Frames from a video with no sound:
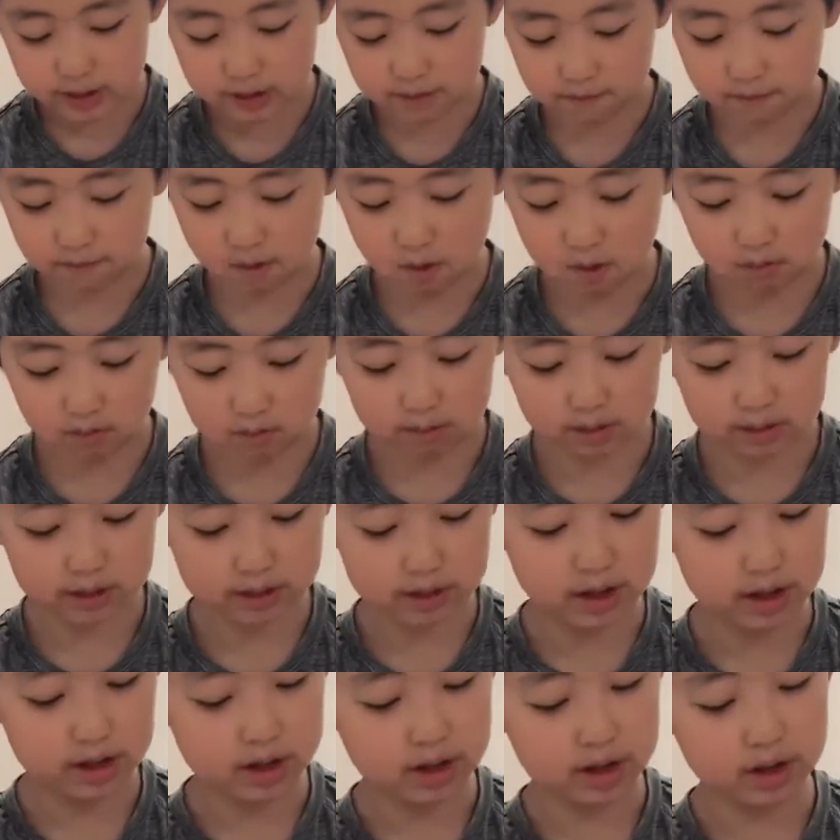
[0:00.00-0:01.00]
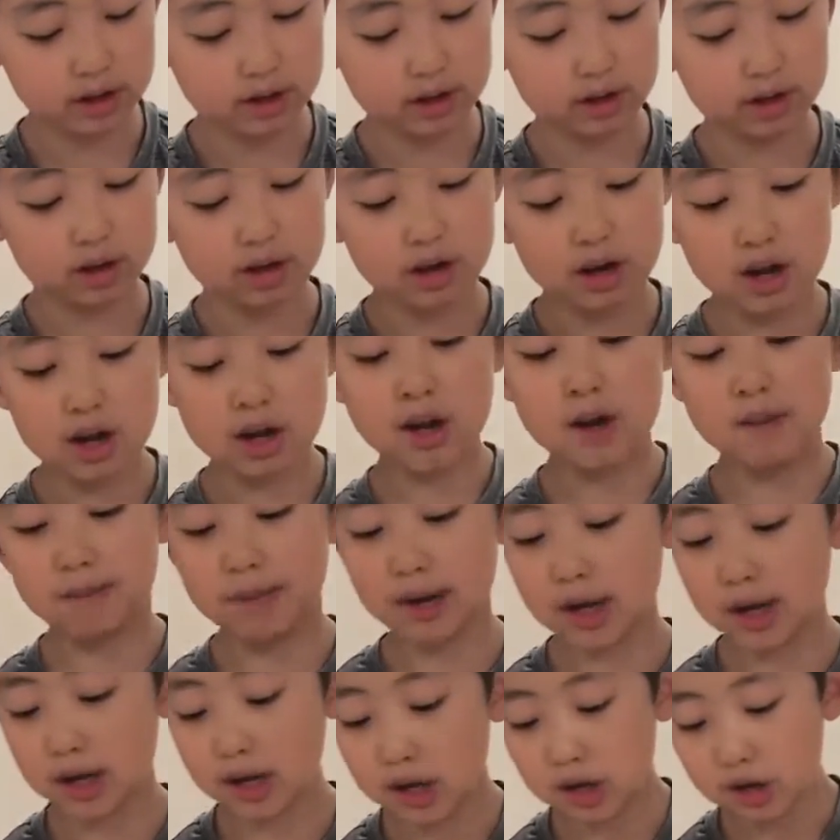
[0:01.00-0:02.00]
over here, but
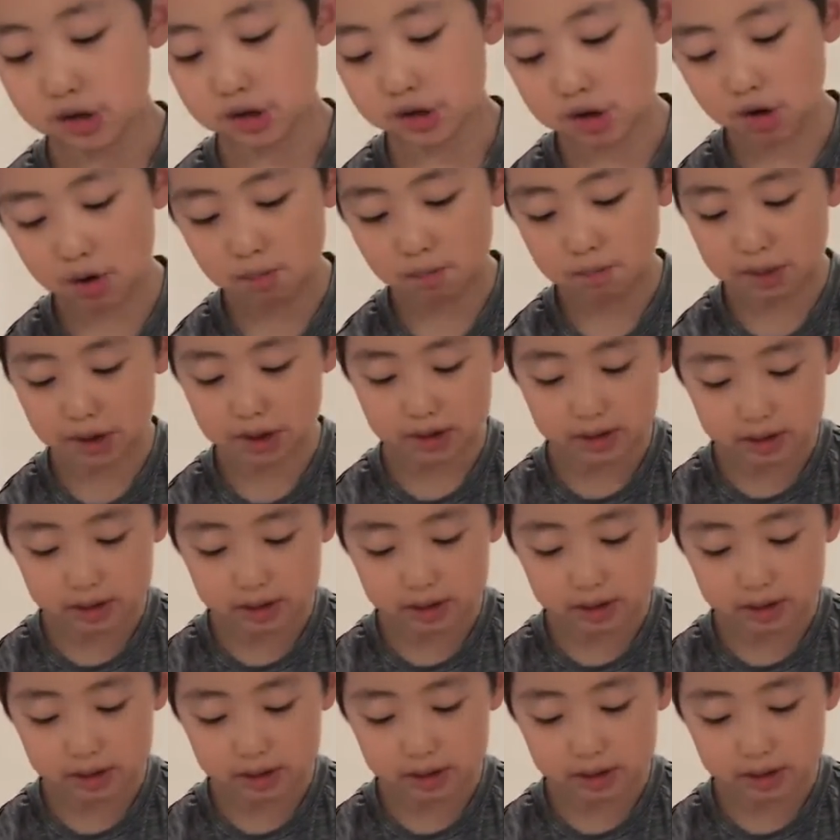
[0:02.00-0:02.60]
don't put